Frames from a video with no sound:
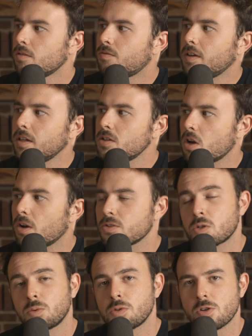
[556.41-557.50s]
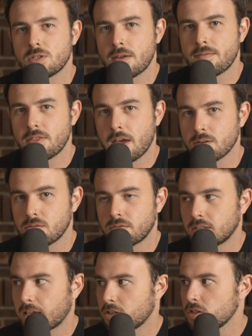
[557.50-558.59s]
Venus also rules your seventh house of
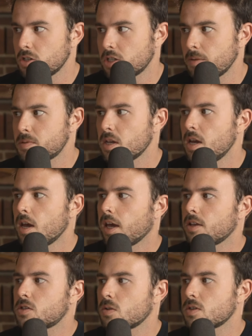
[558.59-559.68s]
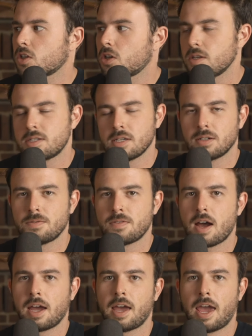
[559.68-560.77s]
relationships. And so this could
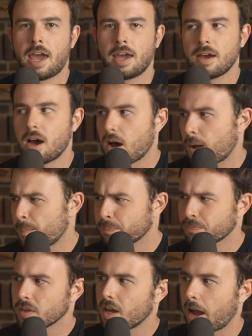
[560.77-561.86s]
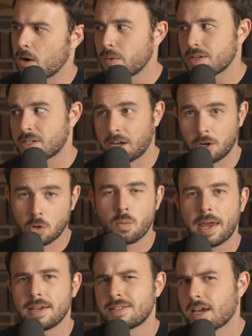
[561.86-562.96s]
signify a um, I don't want to say a
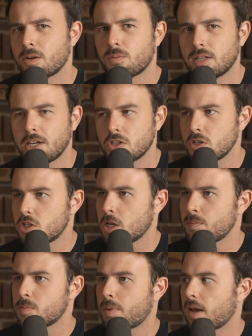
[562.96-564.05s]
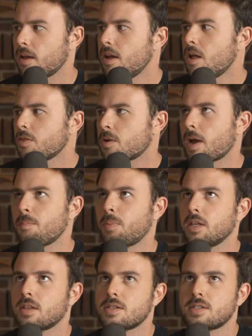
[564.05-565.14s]
great day in relationships, but there might
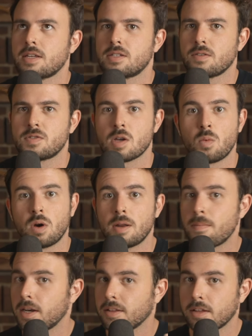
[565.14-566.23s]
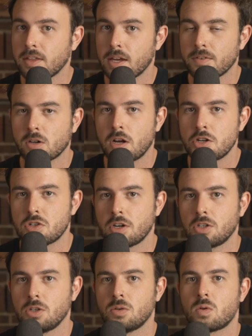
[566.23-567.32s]
be the sense of someone admitting that they have a crush on
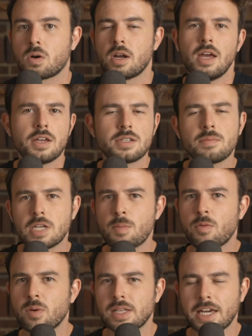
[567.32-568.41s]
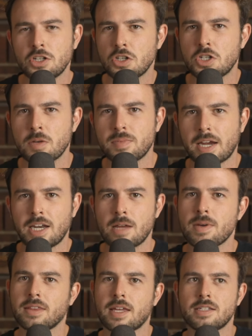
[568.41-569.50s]
you or some type of relationship
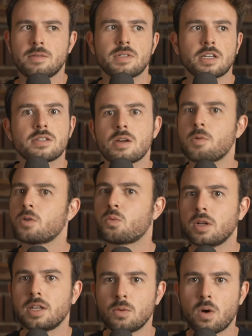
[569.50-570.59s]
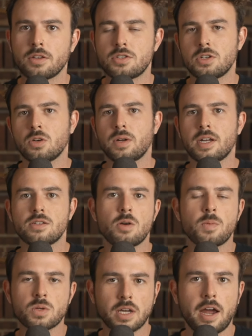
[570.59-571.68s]
dynamic that seems like someone really wants you and it's
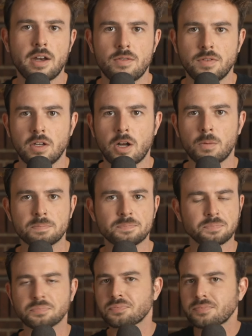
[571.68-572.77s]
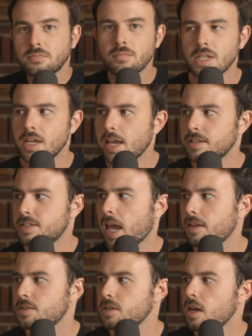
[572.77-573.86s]
almost kind of, you know,
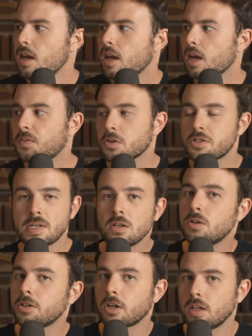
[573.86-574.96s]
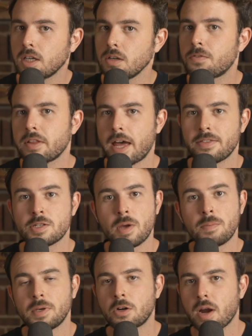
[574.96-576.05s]
intense. If you're single and you're looking for that, this
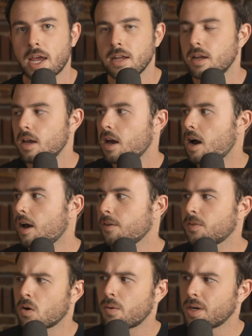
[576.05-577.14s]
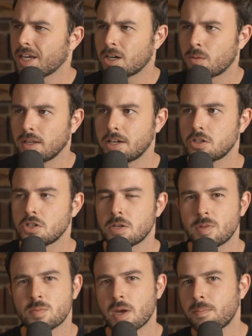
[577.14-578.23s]
might be great. Uh, if you're already in a relationship,
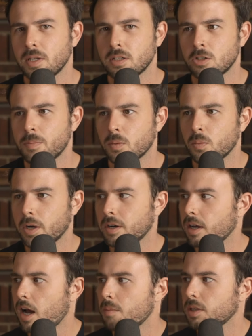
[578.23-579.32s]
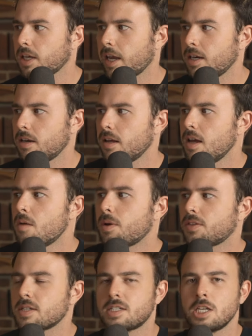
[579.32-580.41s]
this might be a little bit weird and complicated.
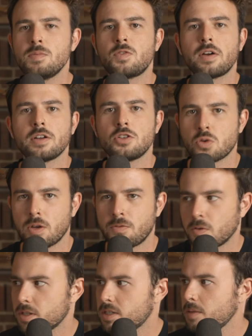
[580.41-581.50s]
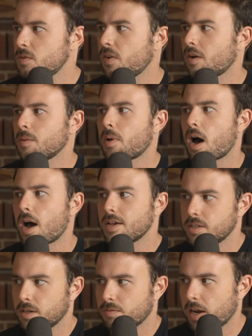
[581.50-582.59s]
But this seems very joyful. This seems very
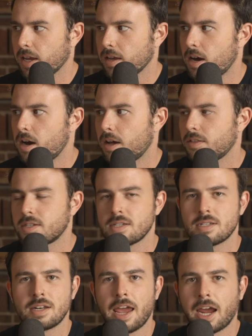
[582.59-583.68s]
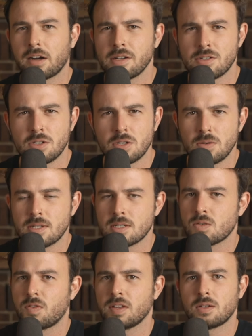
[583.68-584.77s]
positive, right? Uh, this is an Aries too. This
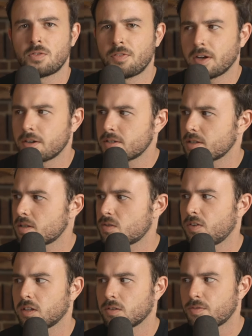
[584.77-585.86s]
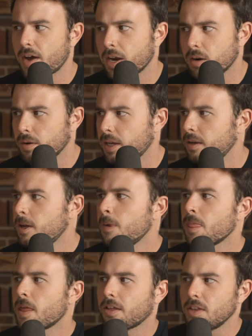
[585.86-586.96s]
is feeling fierce. This is feeling fiery.
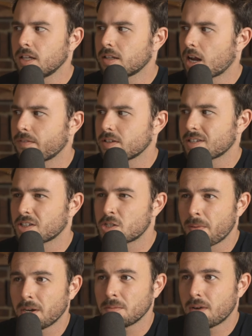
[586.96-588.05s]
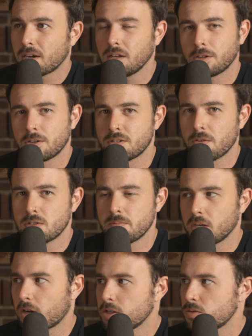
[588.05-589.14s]
And I think a lot of it's like spending money on yourself, to
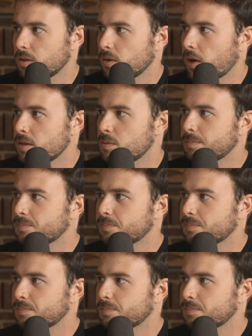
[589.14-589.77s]
be honest with you guys